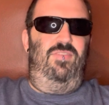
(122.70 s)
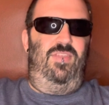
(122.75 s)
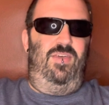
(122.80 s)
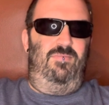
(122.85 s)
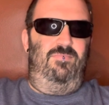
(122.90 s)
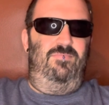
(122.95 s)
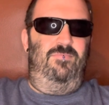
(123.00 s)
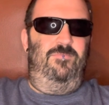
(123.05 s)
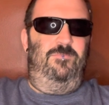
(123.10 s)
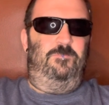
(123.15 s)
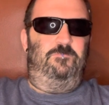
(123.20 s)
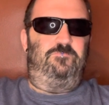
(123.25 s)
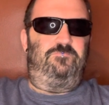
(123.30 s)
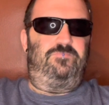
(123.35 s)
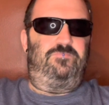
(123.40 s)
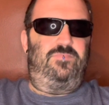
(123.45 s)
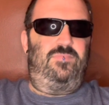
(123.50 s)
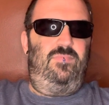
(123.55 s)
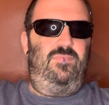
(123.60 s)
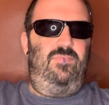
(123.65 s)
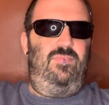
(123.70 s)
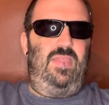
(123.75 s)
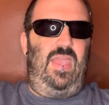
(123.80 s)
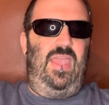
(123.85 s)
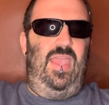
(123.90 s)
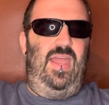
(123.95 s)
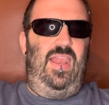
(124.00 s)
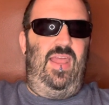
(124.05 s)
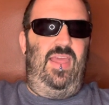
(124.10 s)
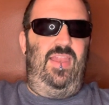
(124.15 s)
them,
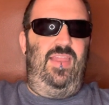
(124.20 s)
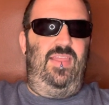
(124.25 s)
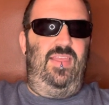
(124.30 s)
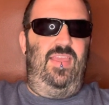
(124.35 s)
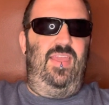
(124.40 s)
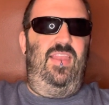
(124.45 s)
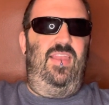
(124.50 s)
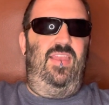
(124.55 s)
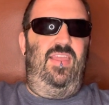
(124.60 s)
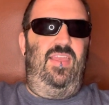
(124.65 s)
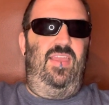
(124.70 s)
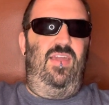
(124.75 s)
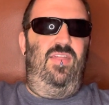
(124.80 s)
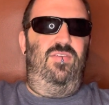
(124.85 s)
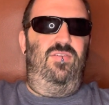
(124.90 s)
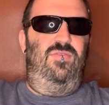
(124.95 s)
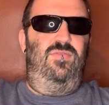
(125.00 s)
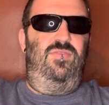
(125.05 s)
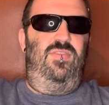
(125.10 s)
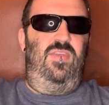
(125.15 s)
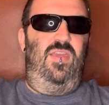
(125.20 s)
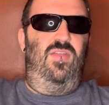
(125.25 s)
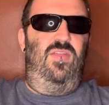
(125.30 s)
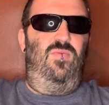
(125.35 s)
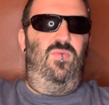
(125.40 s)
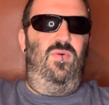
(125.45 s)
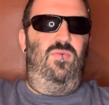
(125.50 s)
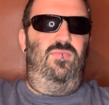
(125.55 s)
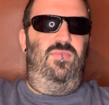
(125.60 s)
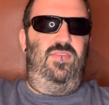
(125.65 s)
and I didn't get any others. The other
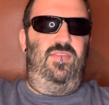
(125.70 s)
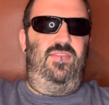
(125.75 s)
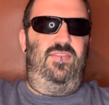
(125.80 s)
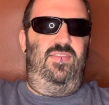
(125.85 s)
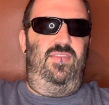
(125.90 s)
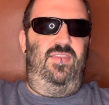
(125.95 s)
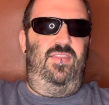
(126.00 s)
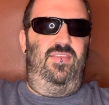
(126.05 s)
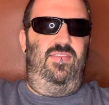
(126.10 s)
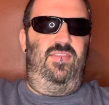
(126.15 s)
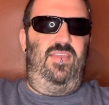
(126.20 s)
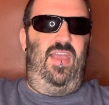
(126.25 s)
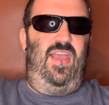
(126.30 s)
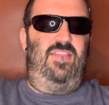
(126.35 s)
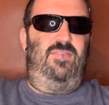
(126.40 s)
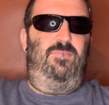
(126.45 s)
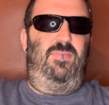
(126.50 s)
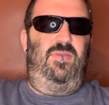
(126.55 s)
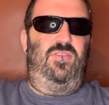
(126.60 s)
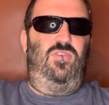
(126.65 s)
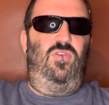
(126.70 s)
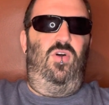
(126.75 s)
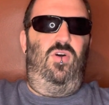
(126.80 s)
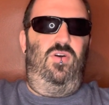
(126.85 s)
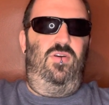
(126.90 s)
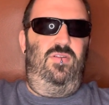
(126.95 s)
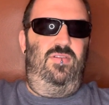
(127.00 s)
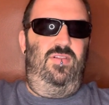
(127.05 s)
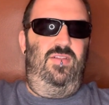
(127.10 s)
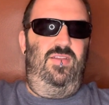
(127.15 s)
one was listed as Espanol.
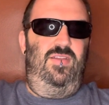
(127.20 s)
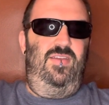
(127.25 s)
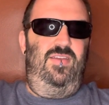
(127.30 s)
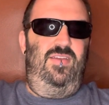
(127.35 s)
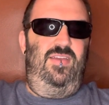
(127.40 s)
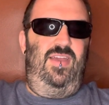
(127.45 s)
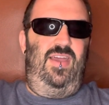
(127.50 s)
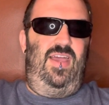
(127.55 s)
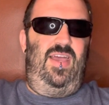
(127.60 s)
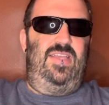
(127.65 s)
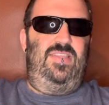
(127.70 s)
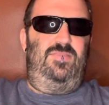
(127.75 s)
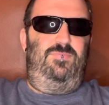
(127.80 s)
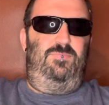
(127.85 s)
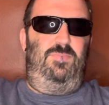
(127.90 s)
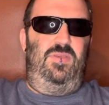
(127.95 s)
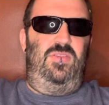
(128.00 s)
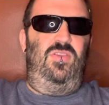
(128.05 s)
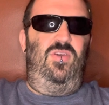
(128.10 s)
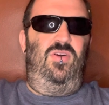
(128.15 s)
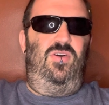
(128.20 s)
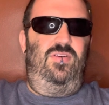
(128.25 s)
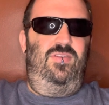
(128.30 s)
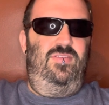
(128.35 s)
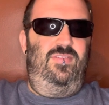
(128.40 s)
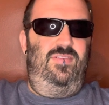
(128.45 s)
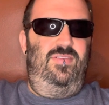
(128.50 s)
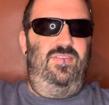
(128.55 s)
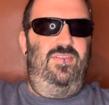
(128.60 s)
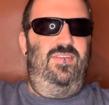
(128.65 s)
Espanol.
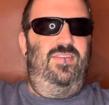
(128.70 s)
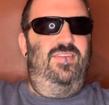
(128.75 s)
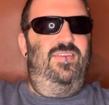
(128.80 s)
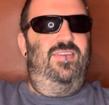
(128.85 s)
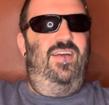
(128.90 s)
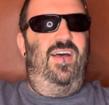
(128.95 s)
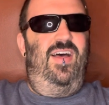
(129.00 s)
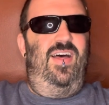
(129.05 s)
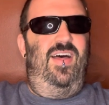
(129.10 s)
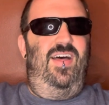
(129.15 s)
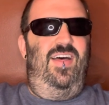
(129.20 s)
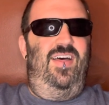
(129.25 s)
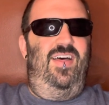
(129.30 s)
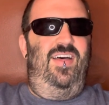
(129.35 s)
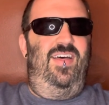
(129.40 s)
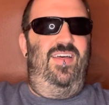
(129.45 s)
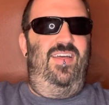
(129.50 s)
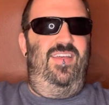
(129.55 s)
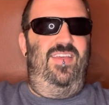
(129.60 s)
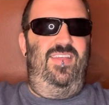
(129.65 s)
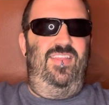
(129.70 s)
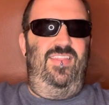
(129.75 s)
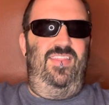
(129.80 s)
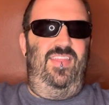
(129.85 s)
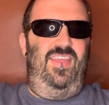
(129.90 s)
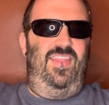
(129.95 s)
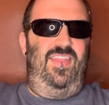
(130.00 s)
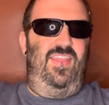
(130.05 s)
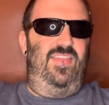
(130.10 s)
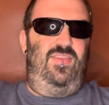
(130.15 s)
And
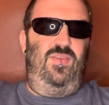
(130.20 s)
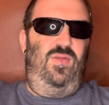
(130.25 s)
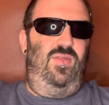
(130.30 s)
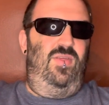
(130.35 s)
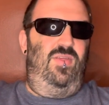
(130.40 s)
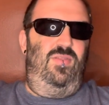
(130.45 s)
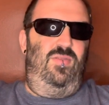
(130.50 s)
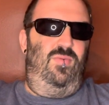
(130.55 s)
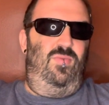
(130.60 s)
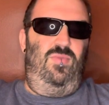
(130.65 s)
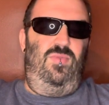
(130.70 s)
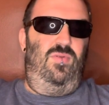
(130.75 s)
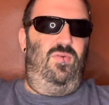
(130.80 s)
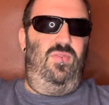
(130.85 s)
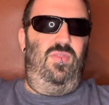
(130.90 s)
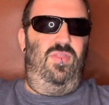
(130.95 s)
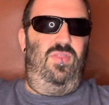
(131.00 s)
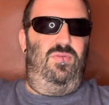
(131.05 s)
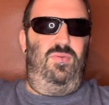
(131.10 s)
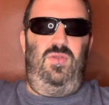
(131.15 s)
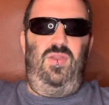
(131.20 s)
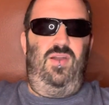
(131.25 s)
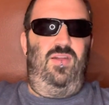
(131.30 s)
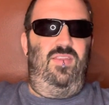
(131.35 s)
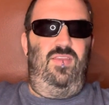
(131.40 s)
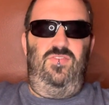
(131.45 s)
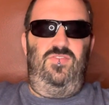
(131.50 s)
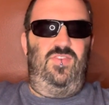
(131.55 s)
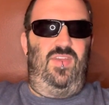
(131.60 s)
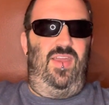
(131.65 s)
that's the only three
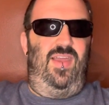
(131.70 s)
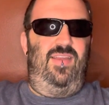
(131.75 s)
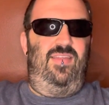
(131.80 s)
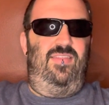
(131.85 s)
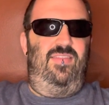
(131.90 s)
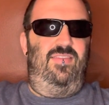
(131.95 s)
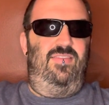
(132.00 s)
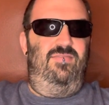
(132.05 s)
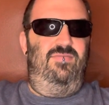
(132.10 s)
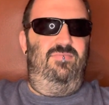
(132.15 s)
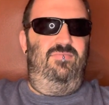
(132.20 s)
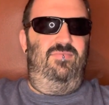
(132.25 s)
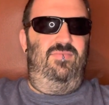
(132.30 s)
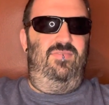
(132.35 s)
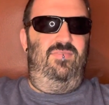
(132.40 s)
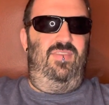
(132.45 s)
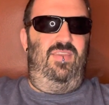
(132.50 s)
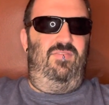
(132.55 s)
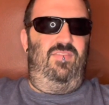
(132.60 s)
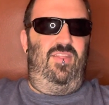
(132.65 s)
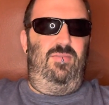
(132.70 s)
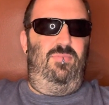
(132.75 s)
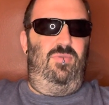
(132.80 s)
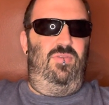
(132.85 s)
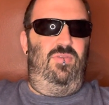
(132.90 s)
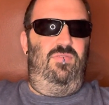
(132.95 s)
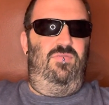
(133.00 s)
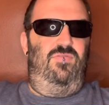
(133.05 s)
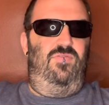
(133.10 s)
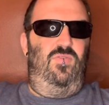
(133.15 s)
audio tracks
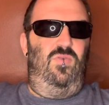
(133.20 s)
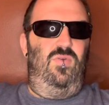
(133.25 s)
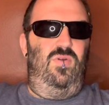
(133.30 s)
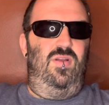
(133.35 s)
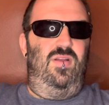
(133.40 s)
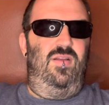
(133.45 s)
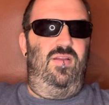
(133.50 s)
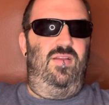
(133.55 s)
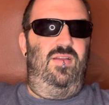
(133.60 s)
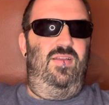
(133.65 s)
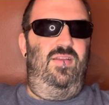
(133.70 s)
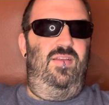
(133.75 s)
available for,